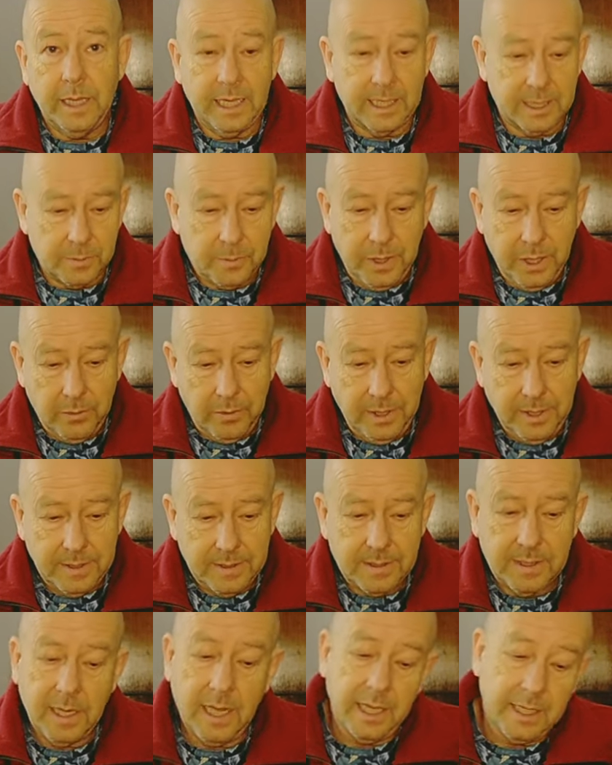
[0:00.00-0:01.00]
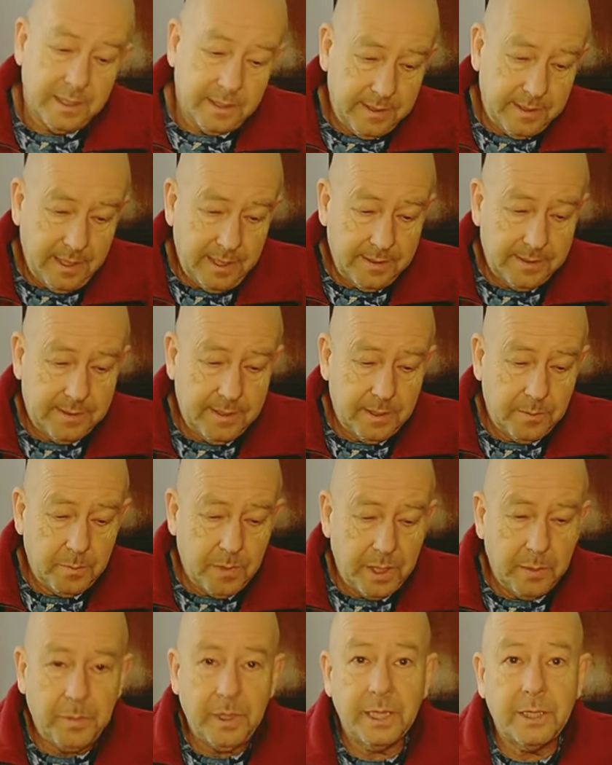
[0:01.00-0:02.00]
experience. I tested
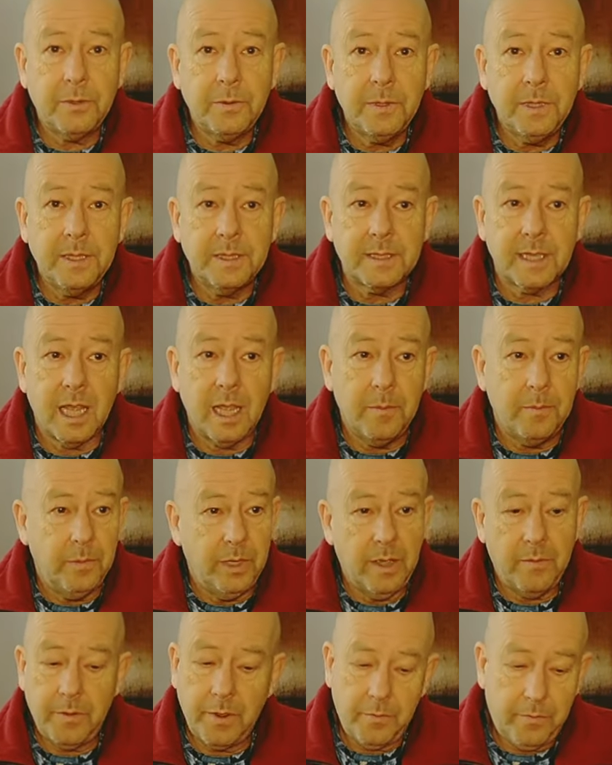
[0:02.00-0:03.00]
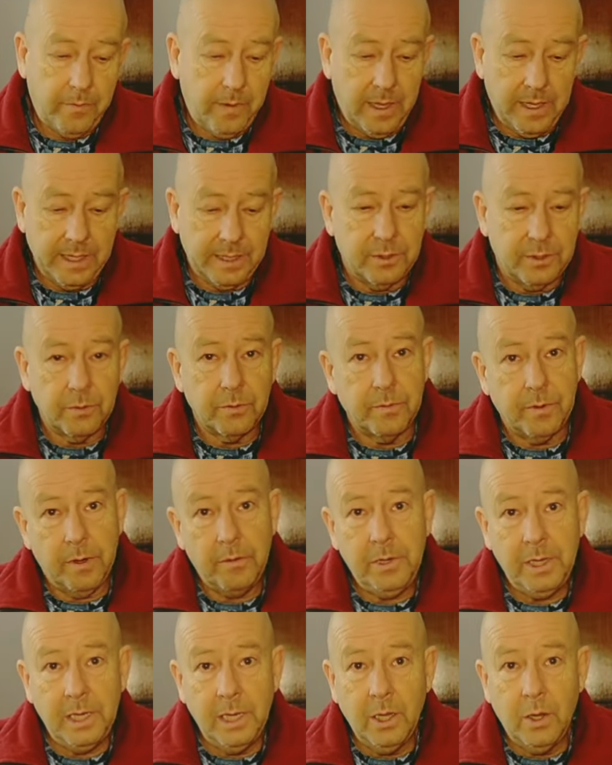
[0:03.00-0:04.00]
my batteries. I'm never flying to
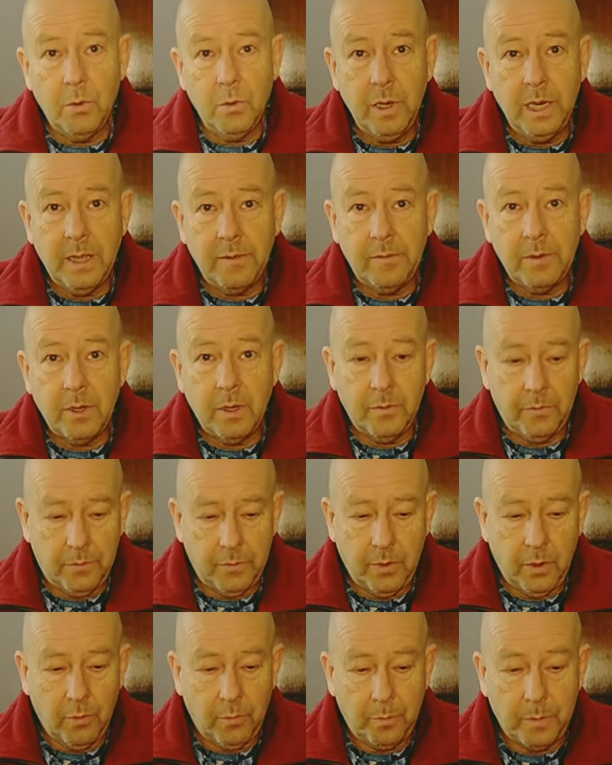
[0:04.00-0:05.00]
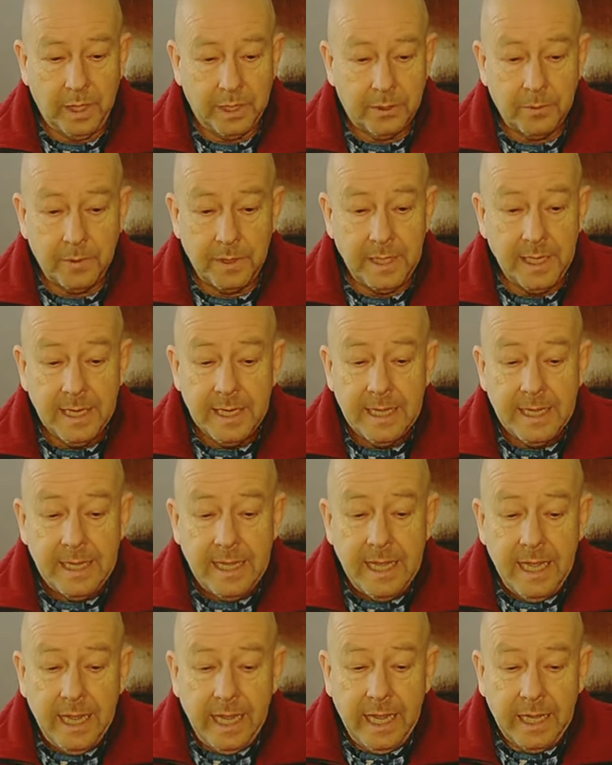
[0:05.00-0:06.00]
very low level of battery.
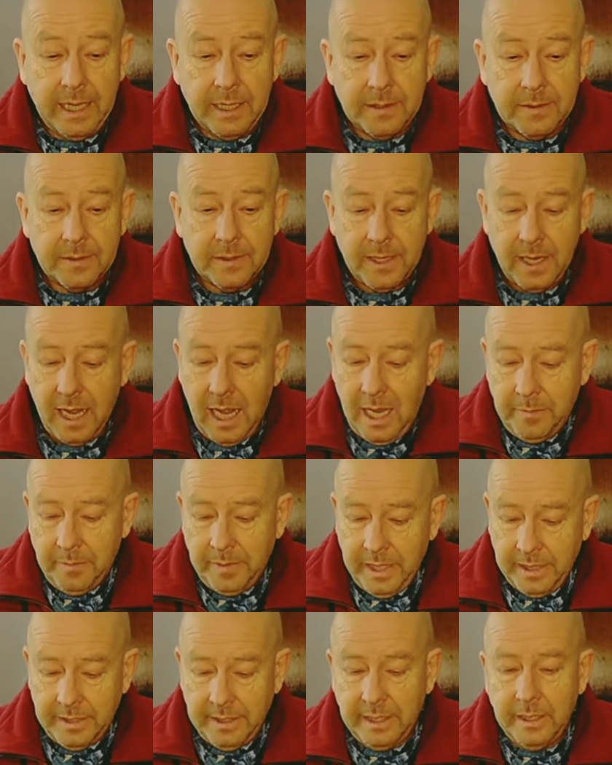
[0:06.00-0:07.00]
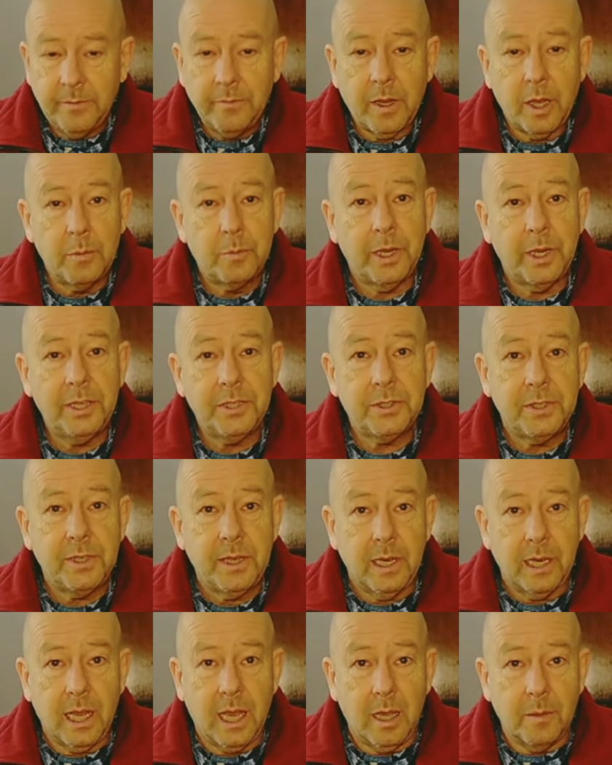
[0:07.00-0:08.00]
And I'm getting a vibration
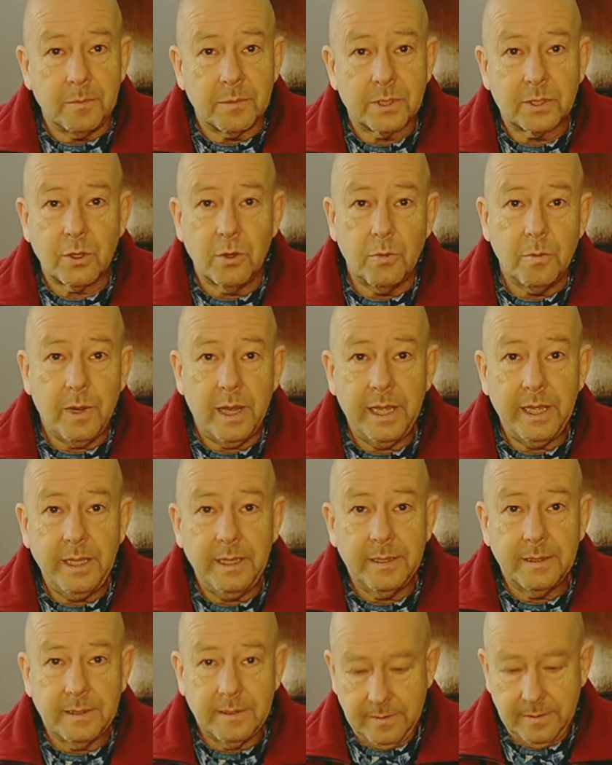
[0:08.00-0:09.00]
alarm. So my